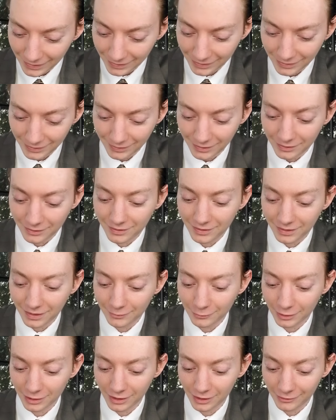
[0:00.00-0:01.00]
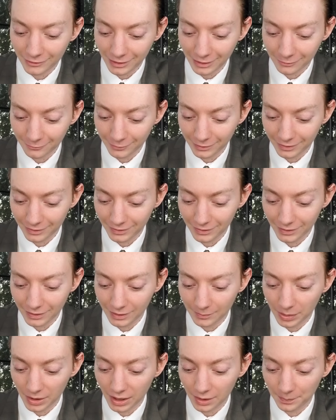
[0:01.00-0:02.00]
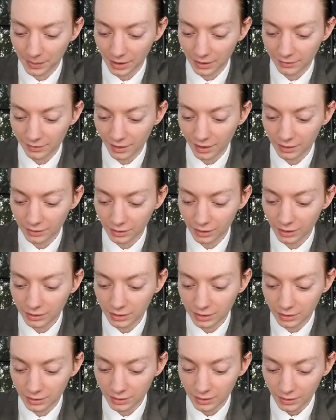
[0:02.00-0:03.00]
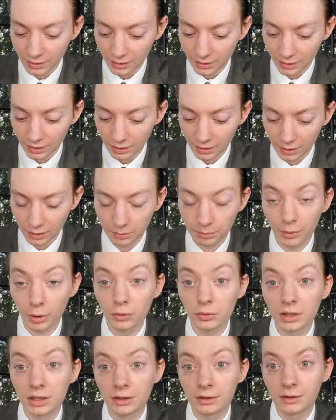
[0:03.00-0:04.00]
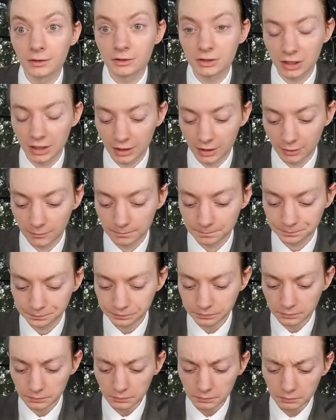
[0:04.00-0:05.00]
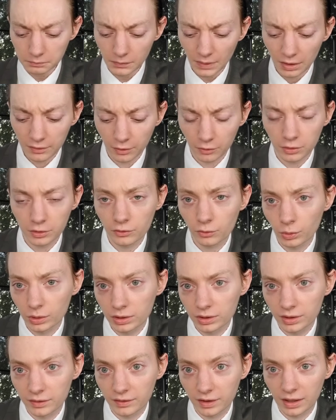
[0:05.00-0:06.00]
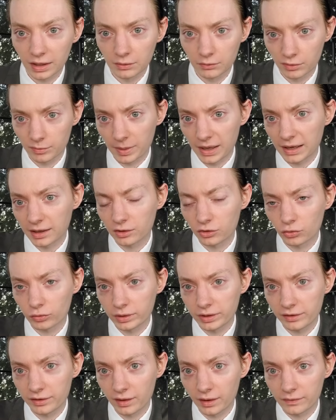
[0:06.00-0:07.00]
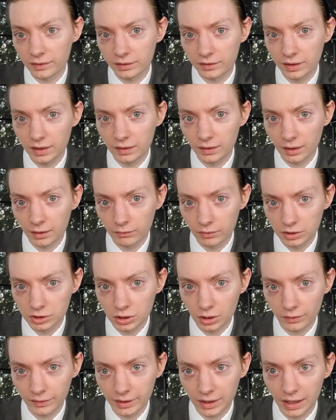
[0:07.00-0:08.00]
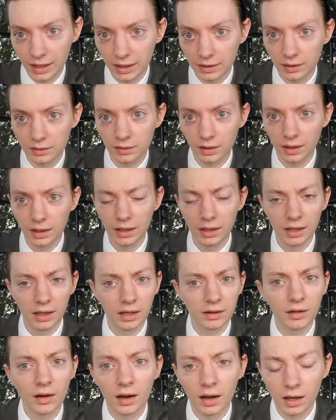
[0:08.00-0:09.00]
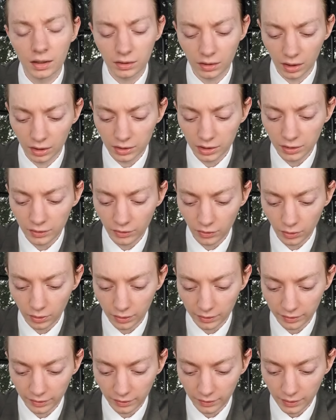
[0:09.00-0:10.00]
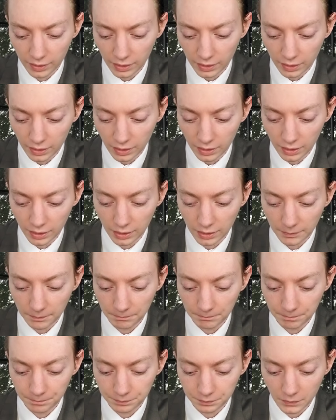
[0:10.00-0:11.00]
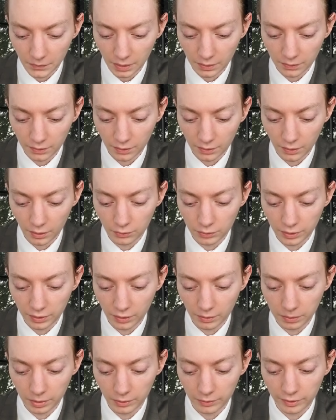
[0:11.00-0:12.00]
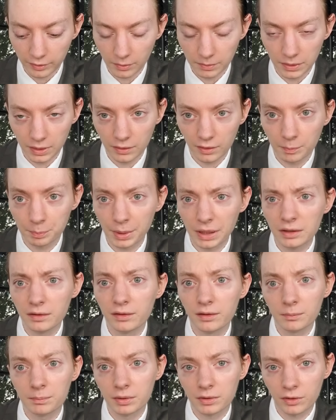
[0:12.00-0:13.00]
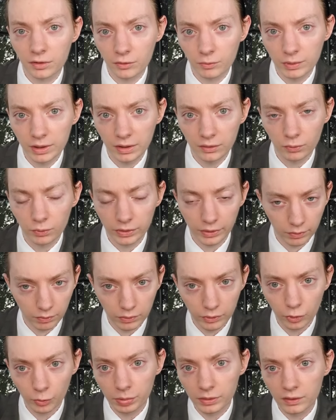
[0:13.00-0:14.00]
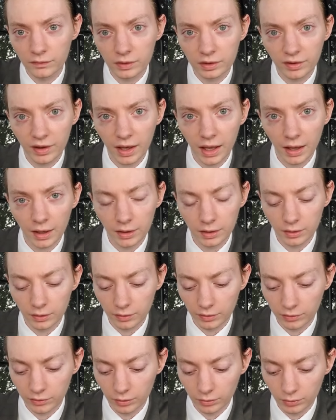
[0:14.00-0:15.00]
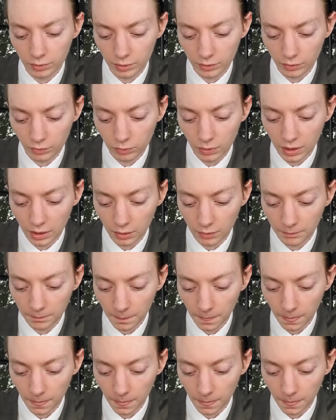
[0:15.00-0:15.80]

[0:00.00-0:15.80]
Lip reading: Yeah, today we're going out with the Popeyes hot honey bone-in chicken. So here's what it is. Again, it was back in 2017 they originally had it. It's a hot honey sauce. So it's supposed to be spicy but sweet with a little bit of a tanginess to it as well.